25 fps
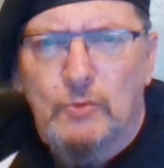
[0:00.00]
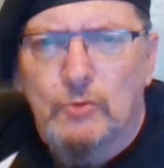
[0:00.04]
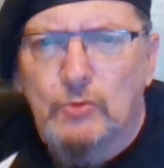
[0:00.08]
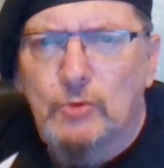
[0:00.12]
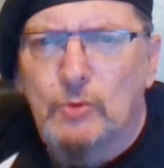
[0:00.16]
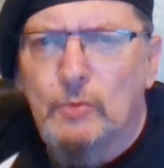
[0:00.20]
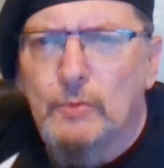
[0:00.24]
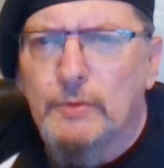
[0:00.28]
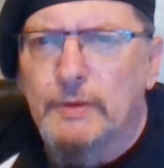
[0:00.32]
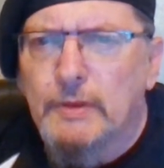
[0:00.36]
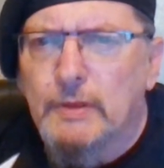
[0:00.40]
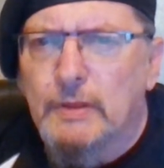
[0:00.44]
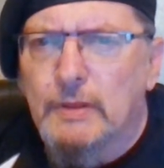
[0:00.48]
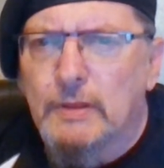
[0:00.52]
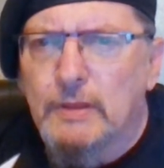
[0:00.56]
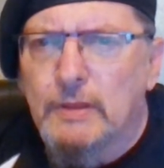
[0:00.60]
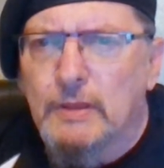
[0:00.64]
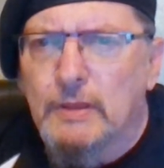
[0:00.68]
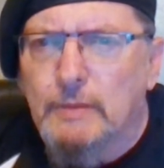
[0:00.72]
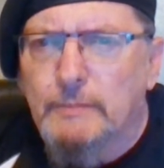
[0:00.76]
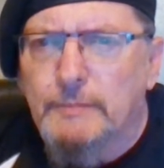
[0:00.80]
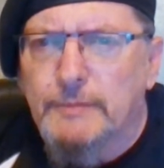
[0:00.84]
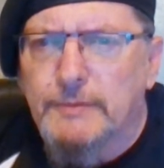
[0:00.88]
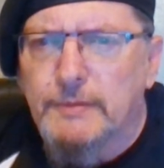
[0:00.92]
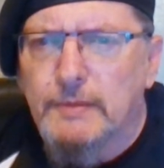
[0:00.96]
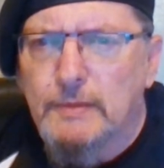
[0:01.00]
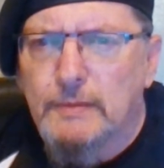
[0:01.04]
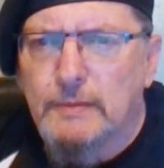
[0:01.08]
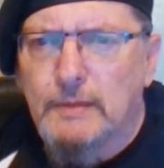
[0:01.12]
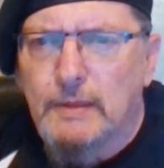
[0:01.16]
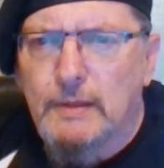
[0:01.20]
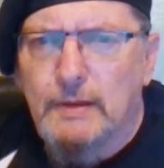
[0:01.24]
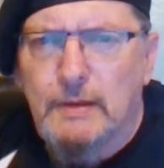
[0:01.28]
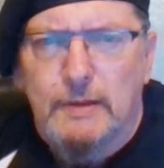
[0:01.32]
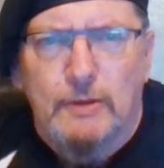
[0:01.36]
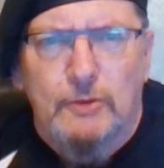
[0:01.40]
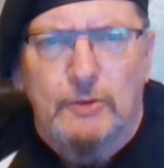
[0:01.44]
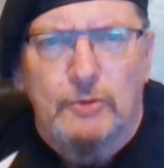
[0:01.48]
to an eclipse?
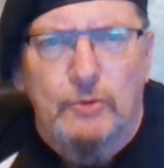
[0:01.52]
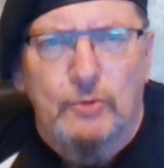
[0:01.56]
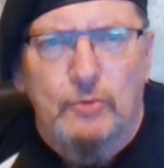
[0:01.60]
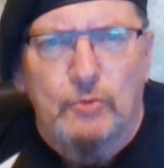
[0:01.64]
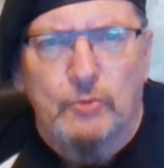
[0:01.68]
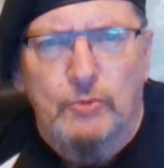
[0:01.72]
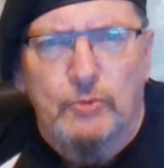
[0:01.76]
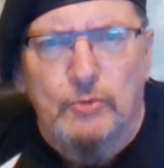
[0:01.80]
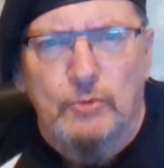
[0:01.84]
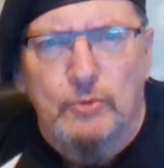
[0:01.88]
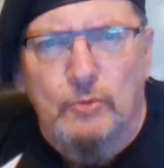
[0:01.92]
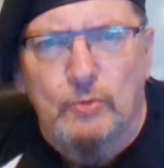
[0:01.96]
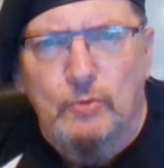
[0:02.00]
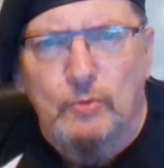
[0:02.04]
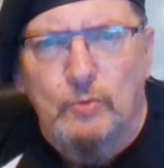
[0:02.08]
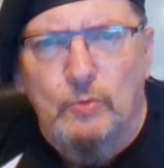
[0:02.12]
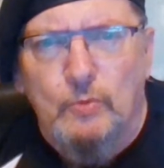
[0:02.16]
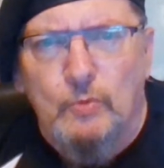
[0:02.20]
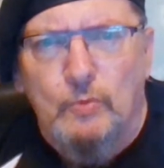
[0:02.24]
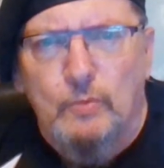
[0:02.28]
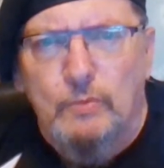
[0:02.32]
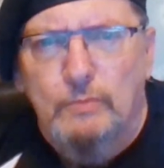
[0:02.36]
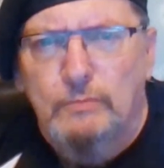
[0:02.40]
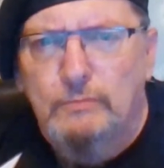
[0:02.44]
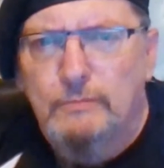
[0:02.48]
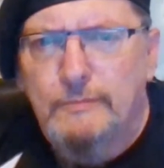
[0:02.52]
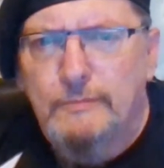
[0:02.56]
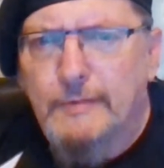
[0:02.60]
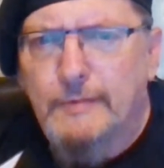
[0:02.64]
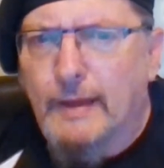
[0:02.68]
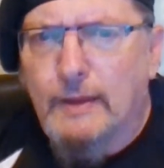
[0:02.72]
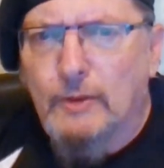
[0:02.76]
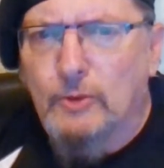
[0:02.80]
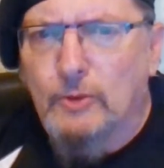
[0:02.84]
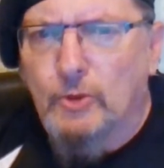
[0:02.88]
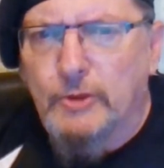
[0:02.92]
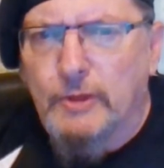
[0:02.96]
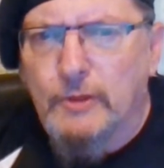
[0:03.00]
They tell you to
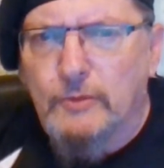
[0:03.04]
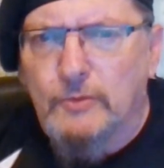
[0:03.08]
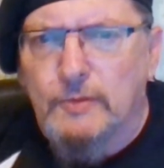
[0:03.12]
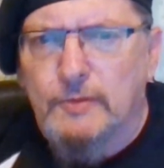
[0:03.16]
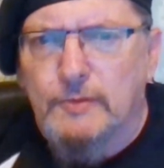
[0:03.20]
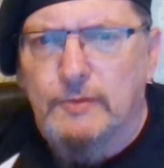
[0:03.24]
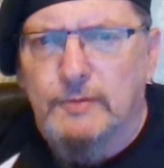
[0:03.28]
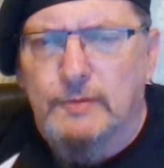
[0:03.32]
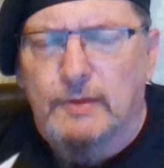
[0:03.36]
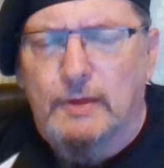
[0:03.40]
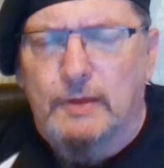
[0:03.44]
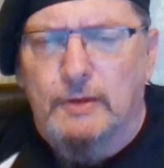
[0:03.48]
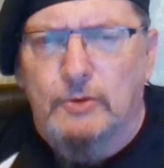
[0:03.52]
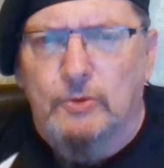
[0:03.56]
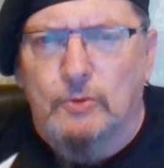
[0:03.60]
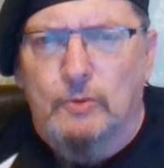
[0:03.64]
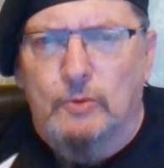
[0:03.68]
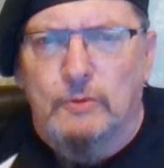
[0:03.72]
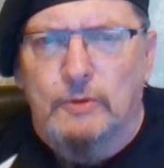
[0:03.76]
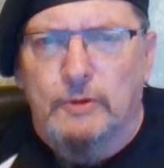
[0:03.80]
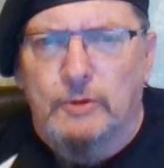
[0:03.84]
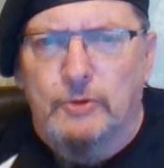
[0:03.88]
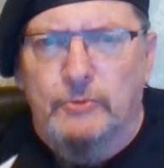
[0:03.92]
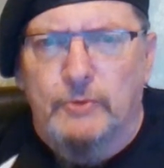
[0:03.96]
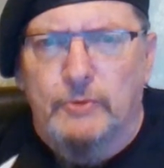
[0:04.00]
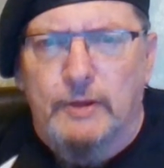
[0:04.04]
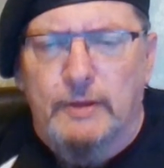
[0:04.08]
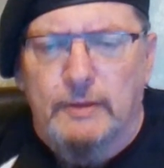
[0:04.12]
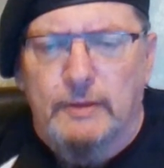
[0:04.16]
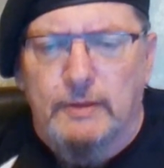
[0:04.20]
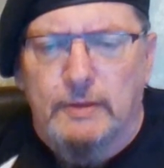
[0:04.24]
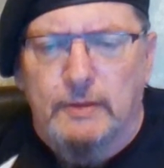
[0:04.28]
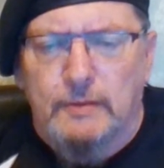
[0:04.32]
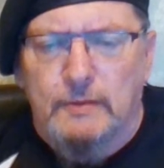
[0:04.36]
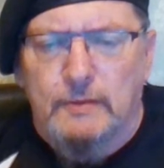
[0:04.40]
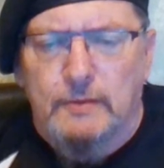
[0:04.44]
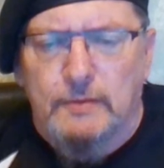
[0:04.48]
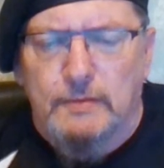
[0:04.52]
not look at the sun, don't look directly
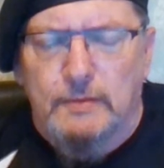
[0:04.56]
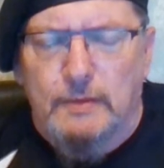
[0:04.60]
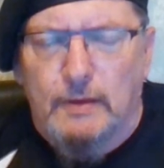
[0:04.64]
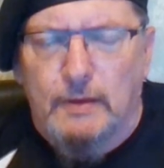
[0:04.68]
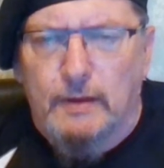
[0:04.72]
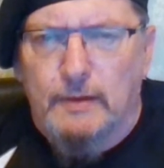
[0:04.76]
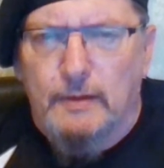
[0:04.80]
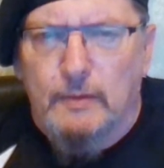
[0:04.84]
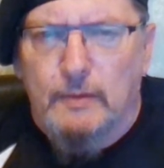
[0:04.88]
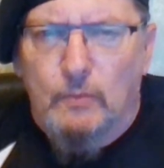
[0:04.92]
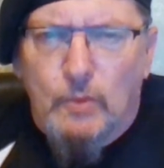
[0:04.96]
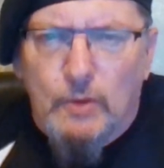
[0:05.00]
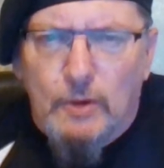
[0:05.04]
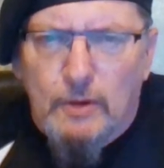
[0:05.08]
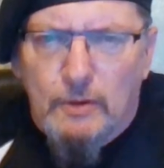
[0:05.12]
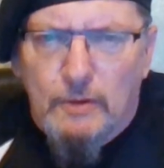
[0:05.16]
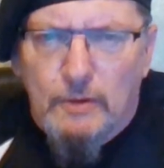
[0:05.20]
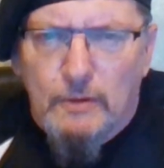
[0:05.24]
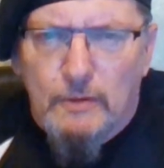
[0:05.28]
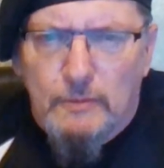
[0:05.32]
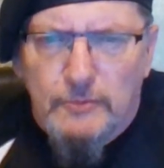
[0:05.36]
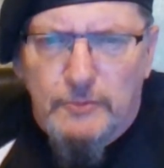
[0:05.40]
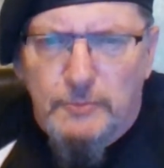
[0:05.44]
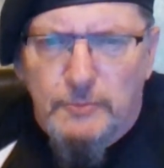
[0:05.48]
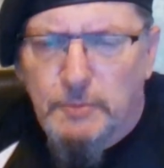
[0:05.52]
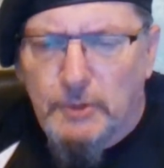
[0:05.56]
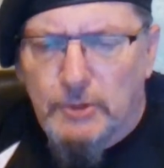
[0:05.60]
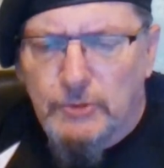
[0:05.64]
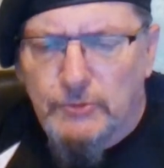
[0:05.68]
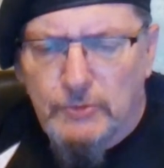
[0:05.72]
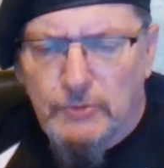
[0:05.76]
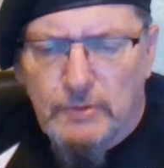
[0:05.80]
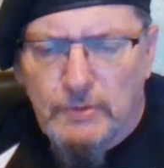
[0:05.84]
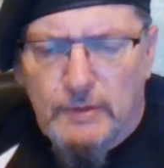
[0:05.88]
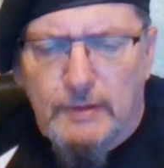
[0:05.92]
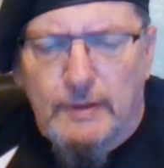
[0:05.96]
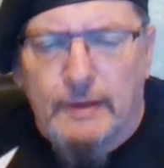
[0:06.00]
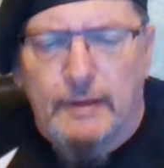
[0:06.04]
at the sun, and wear
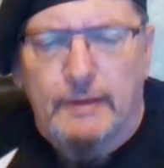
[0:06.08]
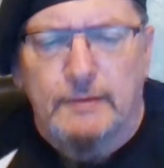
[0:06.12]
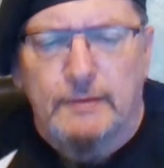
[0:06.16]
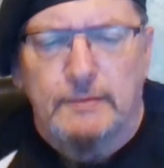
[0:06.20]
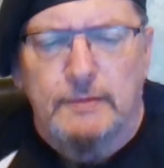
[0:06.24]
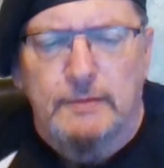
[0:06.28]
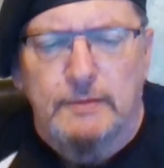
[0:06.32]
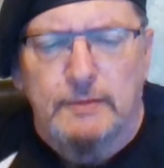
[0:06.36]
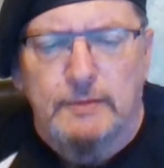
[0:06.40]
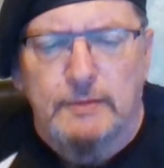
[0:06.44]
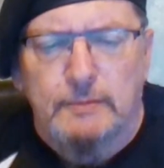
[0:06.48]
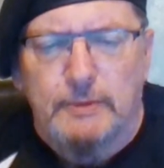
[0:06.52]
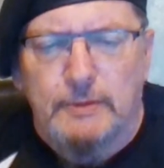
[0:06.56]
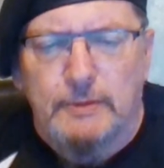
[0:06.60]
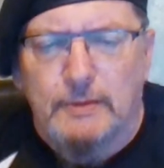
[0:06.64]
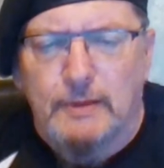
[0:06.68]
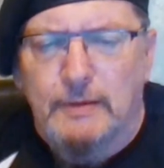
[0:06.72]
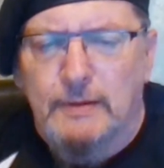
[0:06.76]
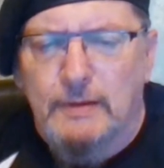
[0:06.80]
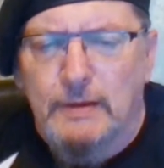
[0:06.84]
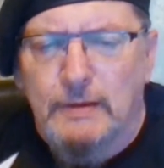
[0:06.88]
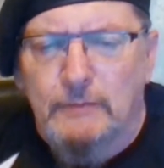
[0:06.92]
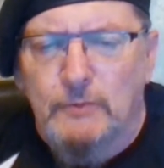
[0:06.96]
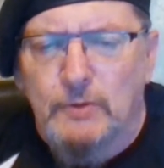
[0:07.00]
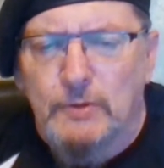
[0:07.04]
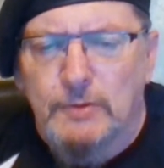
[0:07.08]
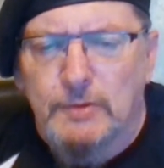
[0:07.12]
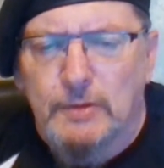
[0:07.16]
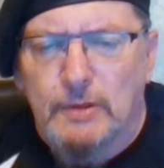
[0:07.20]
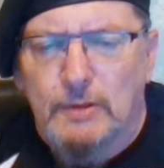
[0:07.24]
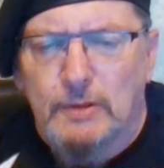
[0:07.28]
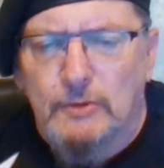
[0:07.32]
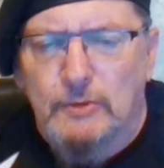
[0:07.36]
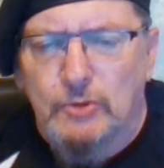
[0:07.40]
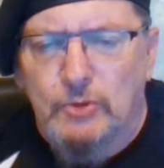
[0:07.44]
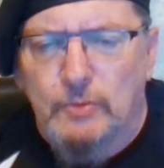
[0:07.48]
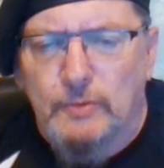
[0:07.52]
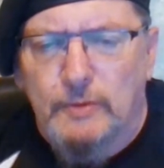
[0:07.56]
special glasses, but they never
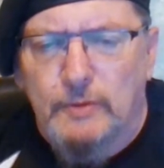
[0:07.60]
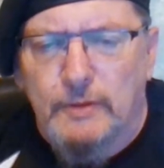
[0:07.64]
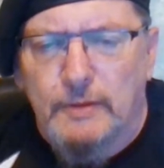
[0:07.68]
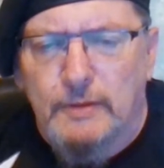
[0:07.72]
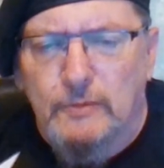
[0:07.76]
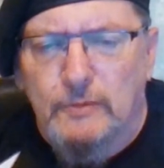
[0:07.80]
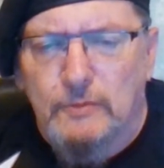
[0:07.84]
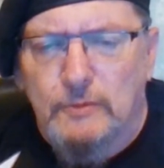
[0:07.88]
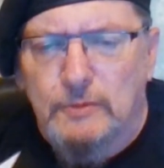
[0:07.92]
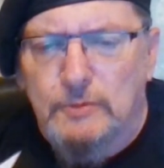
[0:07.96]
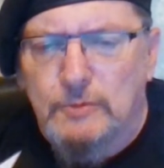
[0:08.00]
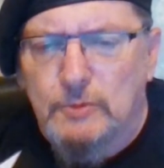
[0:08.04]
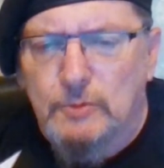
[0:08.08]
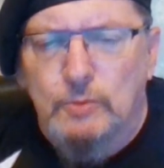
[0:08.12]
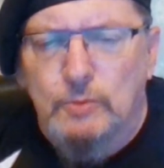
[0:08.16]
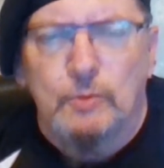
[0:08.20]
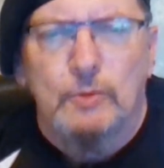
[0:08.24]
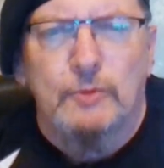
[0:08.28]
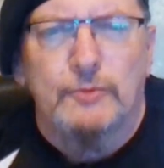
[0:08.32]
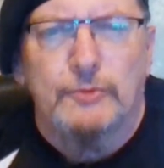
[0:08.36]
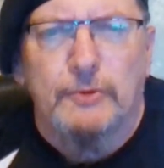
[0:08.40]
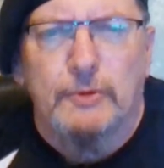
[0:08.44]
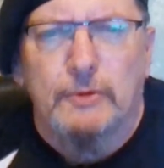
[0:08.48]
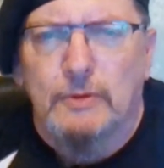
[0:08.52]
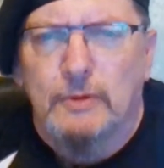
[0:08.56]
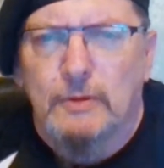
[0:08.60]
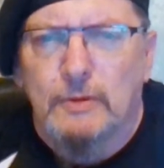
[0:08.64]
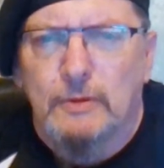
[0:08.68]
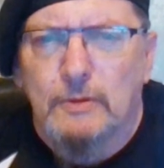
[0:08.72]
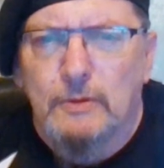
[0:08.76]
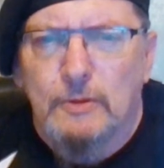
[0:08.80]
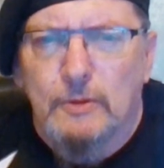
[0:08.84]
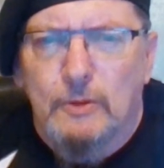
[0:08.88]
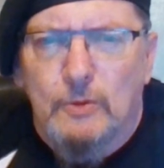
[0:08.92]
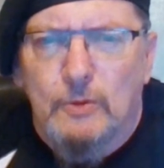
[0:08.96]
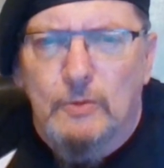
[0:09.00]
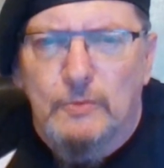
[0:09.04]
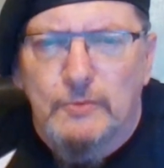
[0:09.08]
tell you that the schools are going to
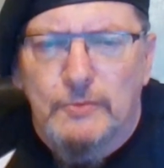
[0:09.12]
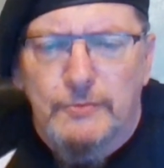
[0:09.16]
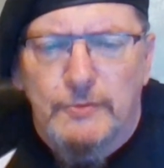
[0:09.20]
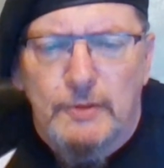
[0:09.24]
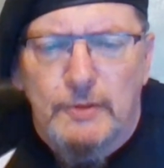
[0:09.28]
close